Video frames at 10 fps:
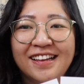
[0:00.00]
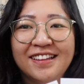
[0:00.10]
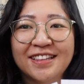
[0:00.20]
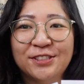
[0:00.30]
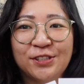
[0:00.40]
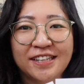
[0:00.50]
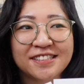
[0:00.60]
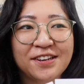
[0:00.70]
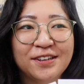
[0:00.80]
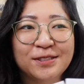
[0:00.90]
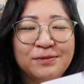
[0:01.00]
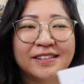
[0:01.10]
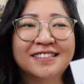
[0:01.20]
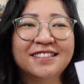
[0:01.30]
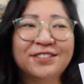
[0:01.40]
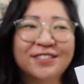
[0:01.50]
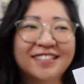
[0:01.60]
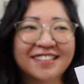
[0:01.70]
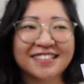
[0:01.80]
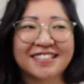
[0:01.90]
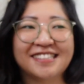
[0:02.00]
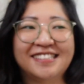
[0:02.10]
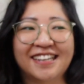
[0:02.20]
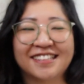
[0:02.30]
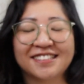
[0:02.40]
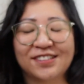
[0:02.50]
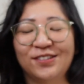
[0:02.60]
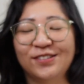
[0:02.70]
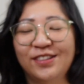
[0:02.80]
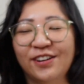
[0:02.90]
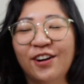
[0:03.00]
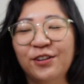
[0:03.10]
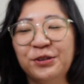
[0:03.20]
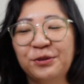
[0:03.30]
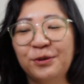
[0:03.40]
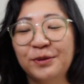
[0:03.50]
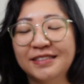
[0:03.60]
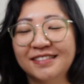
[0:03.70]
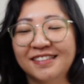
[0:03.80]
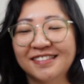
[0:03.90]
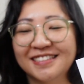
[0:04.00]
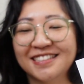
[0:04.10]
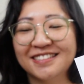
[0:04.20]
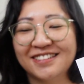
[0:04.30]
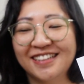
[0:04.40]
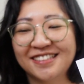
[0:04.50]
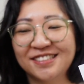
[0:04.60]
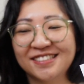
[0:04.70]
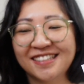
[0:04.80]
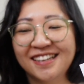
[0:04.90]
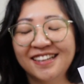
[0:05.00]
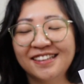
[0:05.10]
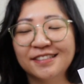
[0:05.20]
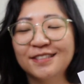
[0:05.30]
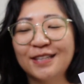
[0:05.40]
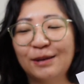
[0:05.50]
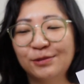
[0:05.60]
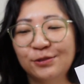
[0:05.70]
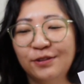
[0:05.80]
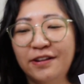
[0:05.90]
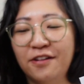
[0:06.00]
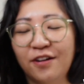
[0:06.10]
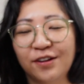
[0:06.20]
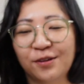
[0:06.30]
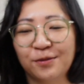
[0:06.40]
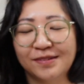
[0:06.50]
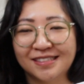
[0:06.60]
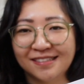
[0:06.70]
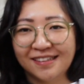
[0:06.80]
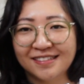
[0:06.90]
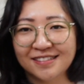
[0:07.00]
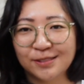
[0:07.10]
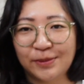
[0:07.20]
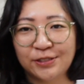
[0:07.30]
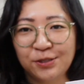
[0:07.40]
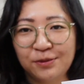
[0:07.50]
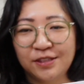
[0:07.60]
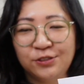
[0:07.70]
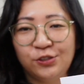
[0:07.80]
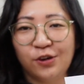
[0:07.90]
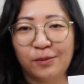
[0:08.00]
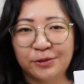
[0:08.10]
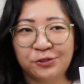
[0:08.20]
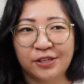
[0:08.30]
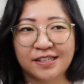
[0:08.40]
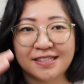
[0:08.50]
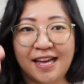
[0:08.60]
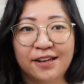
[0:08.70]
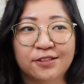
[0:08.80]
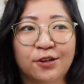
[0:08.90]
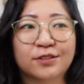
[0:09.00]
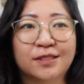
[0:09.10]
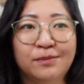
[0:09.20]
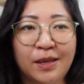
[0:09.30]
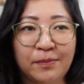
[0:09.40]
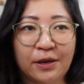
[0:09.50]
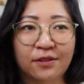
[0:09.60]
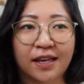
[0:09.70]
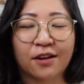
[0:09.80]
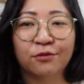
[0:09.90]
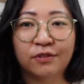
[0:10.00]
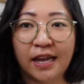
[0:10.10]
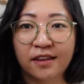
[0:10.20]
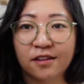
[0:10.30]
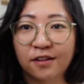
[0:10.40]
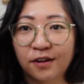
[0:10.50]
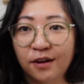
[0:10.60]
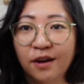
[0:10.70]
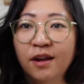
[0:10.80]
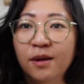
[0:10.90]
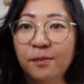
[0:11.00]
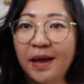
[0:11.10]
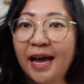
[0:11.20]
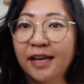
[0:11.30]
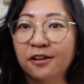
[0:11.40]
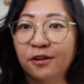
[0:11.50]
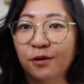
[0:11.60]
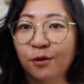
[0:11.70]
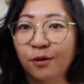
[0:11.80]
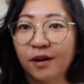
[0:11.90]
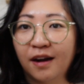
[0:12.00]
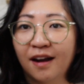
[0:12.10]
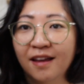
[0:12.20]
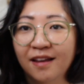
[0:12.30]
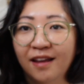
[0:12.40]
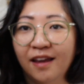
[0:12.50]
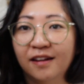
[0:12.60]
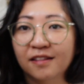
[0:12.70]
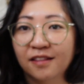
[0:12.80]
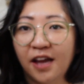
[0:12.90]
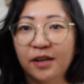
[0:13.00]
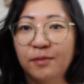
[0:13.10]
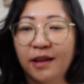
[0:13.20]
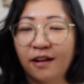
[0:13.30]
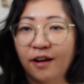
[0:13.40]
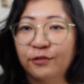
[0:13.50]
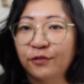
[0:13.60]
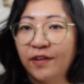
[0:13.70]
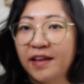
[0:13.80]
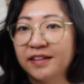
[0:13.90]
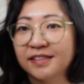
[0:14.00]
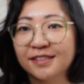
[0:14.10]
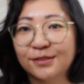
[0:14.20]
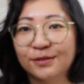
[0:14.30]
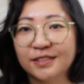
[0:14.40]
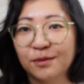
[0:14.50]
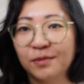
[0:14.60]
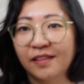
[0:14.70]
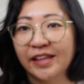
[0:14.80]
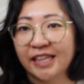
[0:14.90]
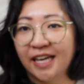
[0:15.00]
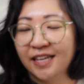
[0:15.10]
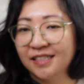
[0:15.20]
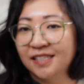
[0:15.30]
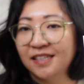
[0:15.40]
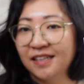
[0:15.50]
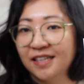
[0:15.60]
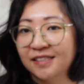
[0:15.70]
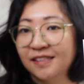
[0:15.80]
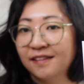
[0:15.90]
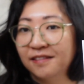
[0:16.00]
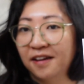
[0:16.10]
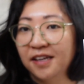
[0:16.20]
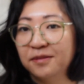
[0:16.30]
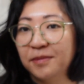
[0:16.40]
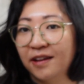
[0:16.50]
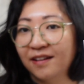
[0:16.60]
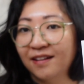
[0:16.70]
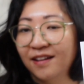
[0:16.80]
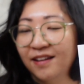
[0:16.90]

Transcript: The Chance cards, but it's interesting because this deck is called There Are No Coincidences, right? This is absolutely not a coincidence, especially with the Geometry, because that talks to me about like a regular pattern or an alignment of events or something like that. It's an alignment.